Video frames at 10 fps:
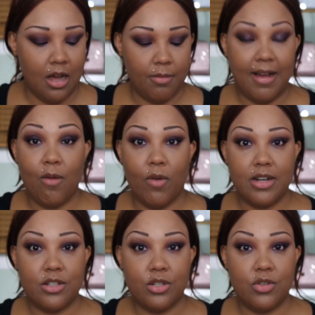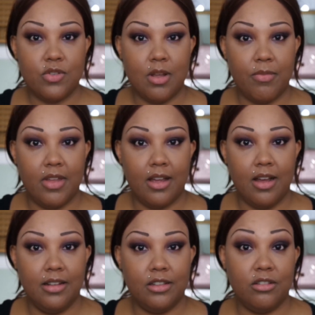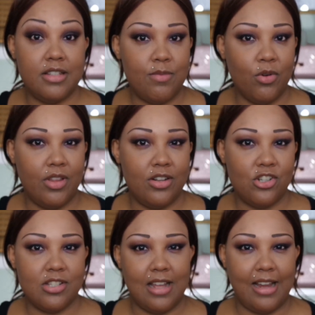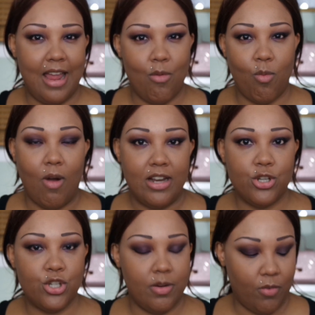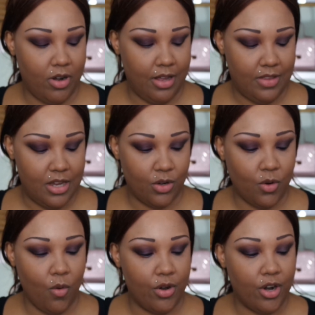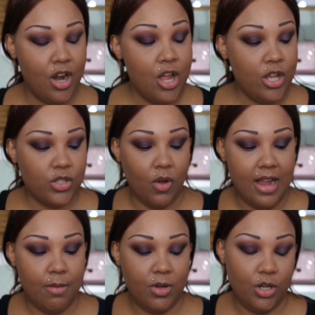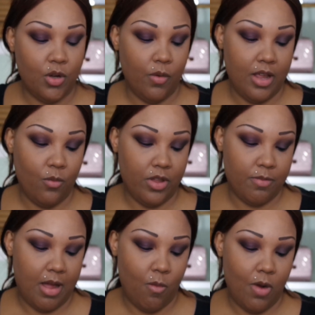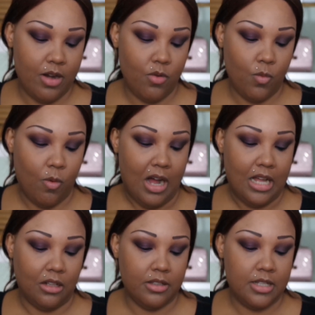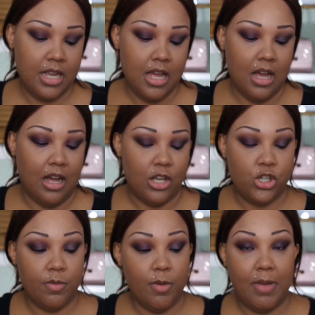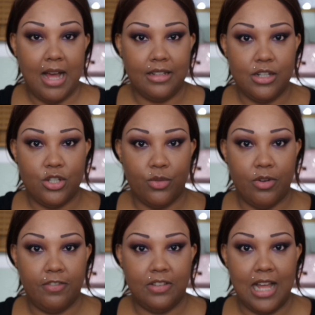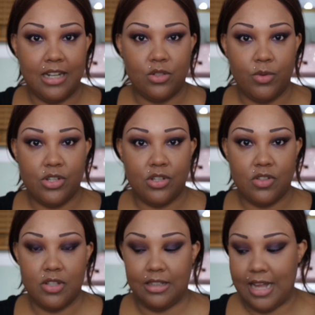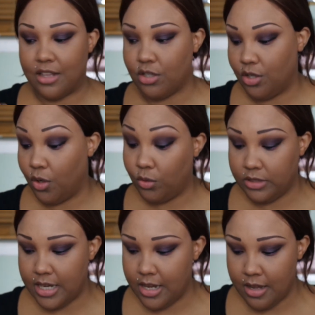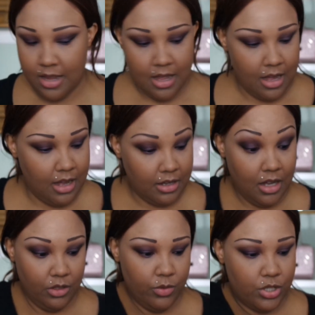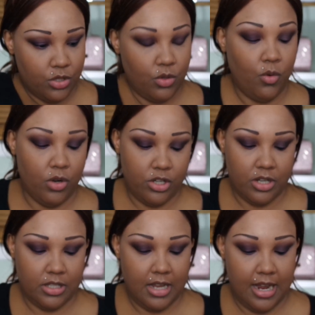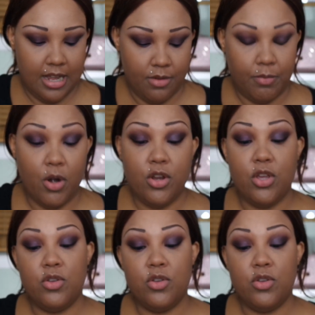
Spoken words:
I wanted to do something a little deeper than just like a white shimmer on the inner corner. So I am going to go in with my Wet n Wild shimmer palette to reflect, which is like the goldy color, which is gorgeous. And per